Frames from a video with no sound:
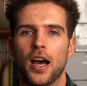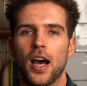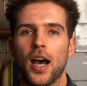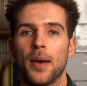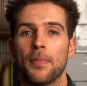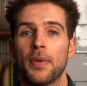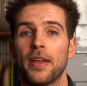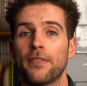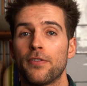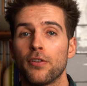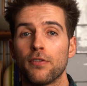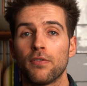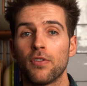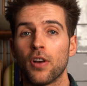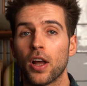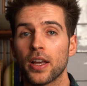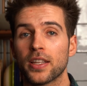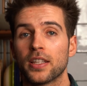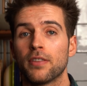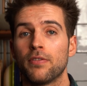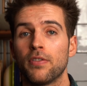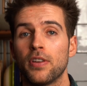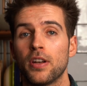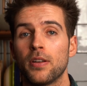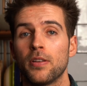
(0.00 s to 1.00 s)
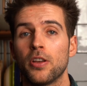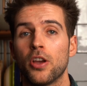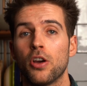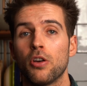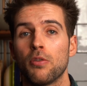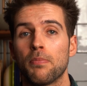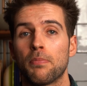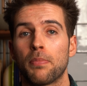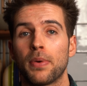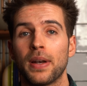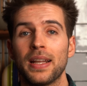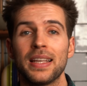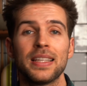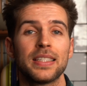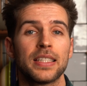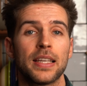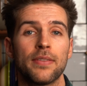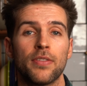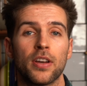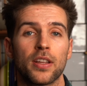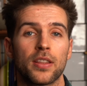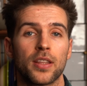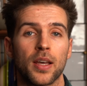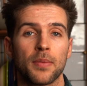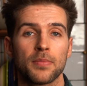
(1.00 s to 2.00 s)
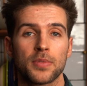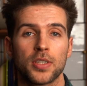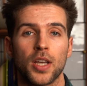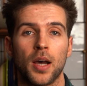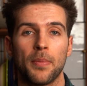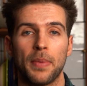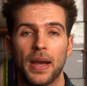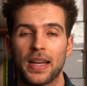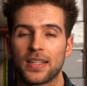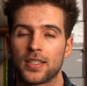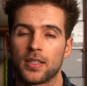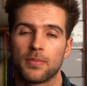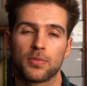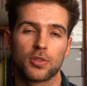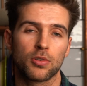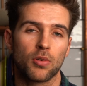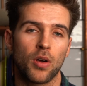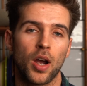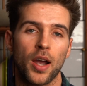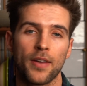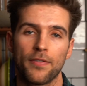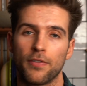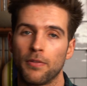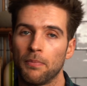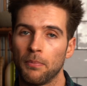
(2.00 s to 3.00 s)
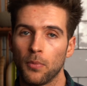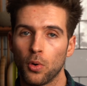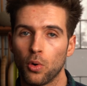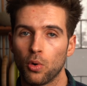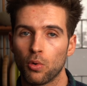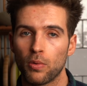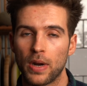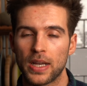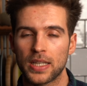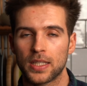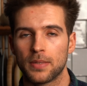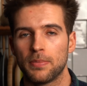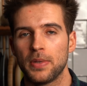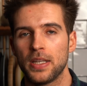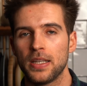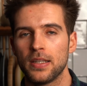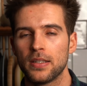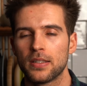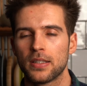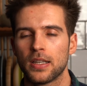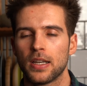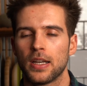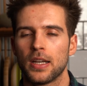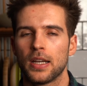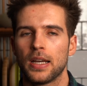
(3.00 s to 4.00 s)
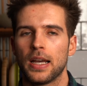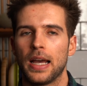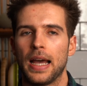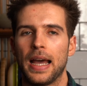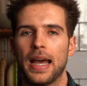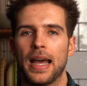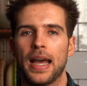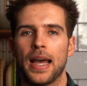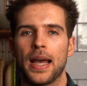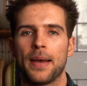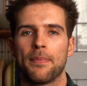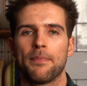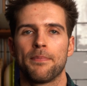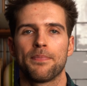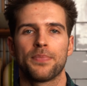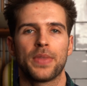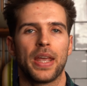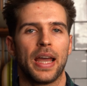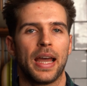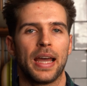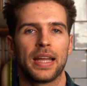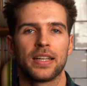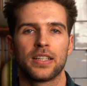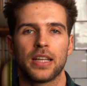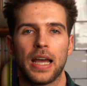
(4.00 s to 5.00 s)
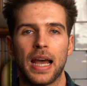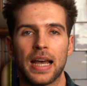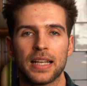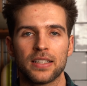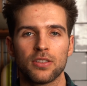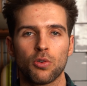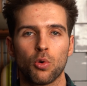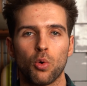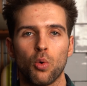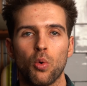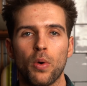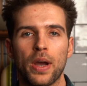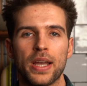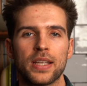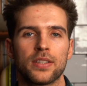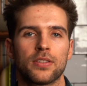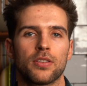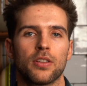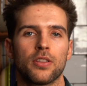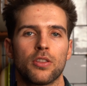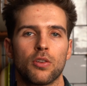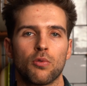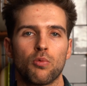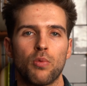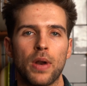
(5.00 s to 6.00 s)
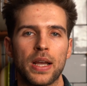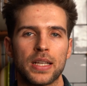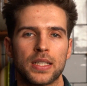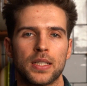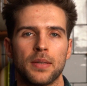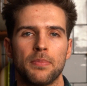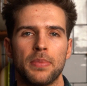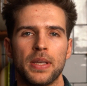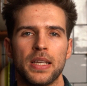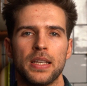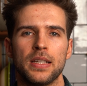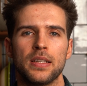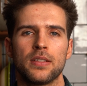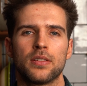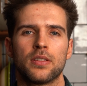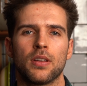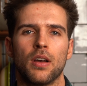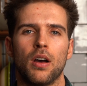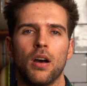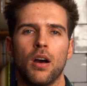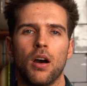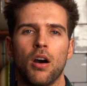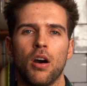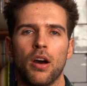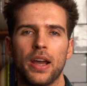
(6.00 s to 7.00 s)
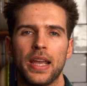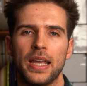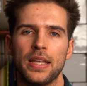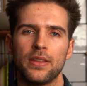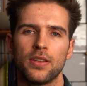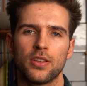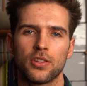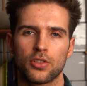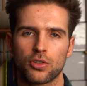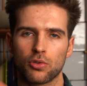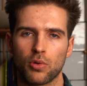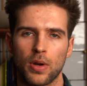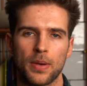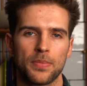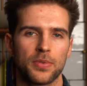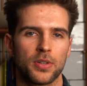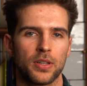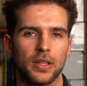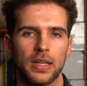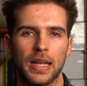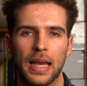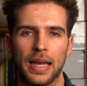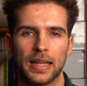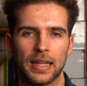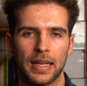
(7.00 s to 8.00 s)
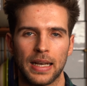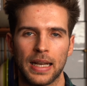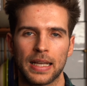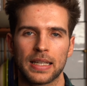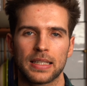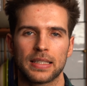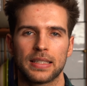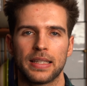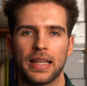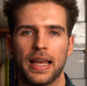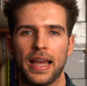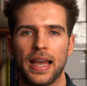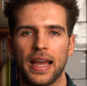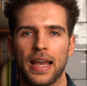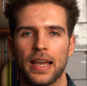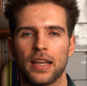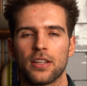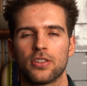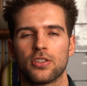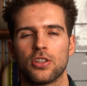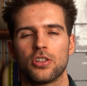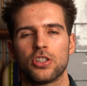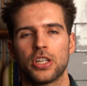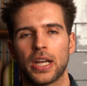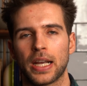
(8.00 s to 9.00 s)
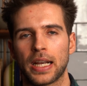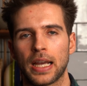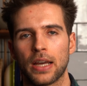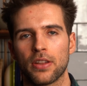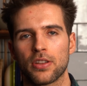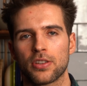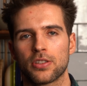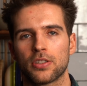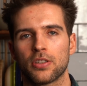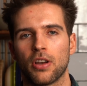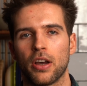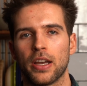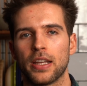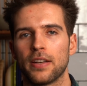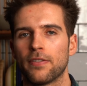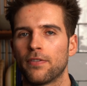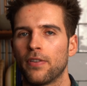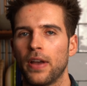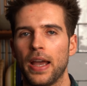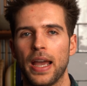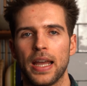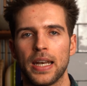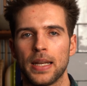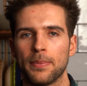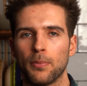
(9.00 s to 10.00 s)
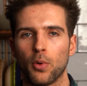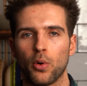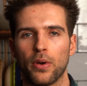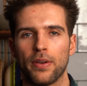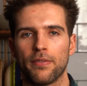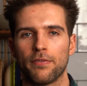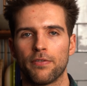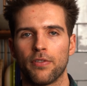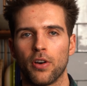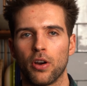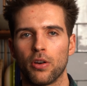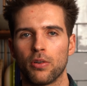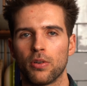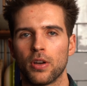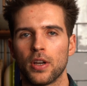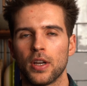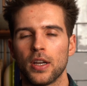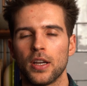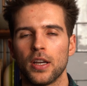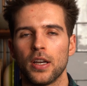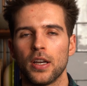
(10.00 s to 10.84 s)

If you've liked the video, please give it a thumbs up and subscribe for more recipes. And as always, the recipes are in the description and links there, so check out the site for any more info.